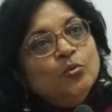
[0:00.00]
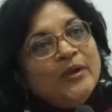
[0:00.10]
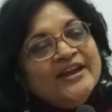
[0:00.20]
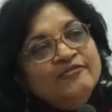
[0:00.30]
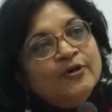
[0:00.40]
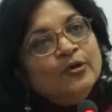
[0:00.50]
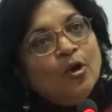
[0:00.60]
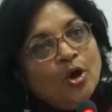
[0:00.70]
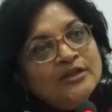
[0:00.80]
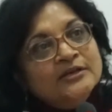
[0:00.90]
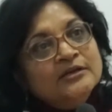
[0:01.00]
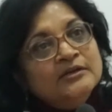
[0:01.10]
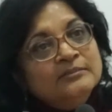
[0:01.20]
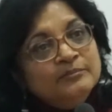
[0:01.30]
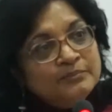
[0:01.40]
they said that you wait for
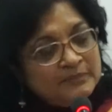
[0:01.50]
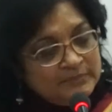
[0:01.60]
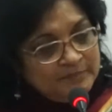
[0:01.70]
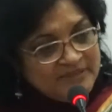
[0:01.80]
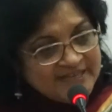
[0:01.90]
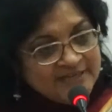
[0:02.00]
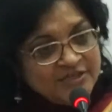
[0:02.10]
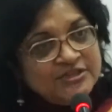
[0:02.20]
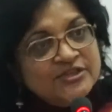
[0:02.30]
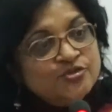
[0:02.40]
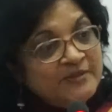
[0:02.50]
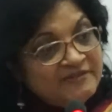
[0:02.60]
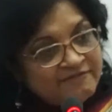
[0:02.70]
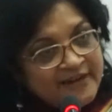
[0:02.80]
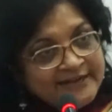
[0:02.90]
all the
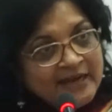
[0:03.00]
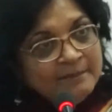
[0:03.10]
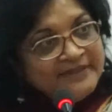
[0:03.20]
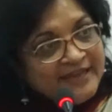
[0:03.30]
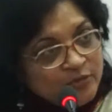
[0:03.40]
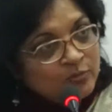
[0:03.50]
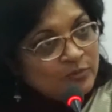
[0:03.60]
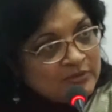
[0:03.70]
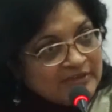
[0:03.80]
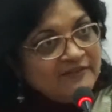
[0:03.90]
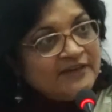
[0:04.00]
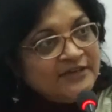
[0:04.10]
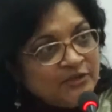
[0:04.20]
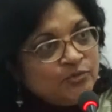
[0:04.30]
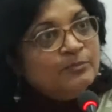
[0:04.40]
percentages to be filled up, then you
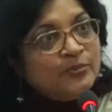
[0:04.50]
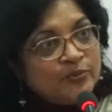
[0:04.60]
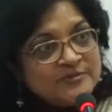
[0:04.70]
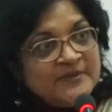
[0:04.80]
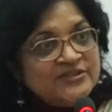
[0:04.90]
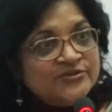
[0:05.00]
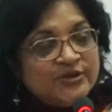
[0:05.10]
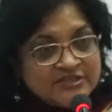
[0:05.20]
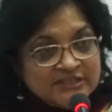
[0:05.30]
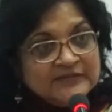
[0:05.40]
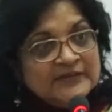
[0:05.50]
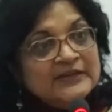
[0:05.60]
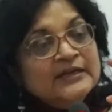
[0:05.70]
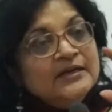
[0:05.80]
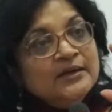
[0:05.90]
convert it to a post-based
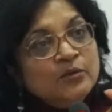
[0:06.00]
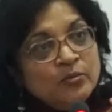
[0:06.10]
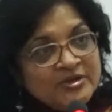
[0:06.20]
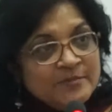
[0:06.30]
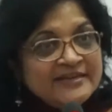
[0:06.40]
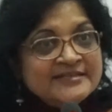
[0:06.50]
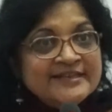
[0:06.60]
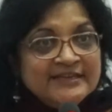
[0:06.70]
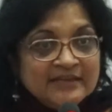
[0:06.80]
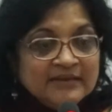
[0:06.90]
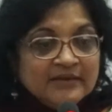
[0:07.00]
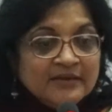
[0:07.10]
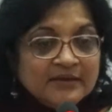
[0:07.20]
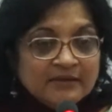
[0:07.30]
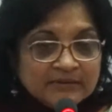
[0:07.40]
roster, which means
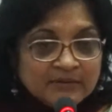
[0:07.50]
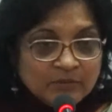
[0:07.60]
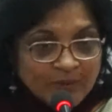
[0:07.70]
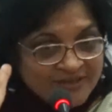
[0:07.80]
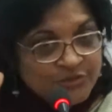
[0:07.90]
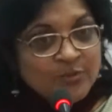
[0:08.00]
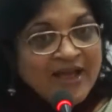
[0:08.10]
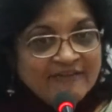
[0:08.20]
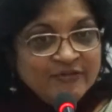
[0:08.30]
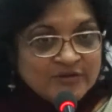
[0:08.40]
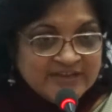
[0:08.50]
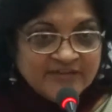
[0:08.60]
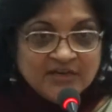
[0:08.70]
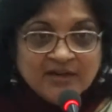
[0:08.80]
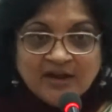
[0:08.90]
that once you
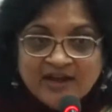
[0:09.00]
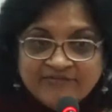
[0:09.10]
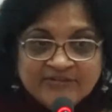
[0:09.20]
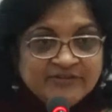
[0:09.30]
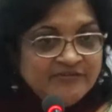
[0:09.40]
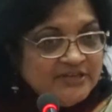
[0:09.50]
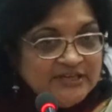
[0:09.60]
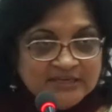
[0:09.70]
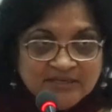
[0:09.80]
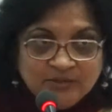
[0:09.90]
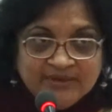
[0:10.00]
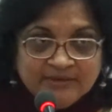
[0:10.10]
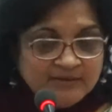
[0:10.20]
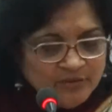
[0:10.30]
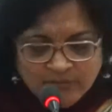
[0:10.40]
have your 7.5 and
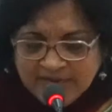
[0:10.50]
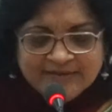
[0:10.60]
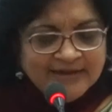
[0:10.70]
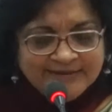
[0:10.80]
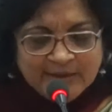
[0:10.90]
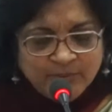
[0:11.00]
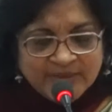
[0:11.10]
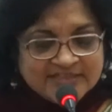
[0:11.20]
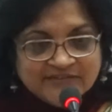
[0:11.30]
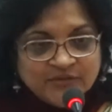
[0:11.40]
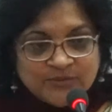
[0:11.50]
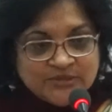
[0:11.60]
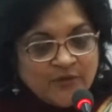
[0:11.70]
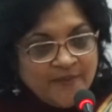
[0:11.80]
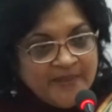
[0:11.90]
15 and at that time
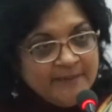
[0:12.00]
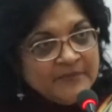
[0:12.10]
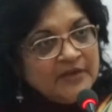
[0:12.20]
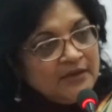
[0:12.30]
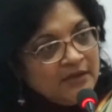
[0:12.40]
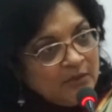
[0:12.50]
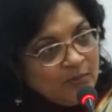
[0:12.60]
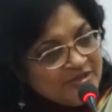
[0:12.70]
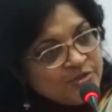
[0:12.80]
27 was not there.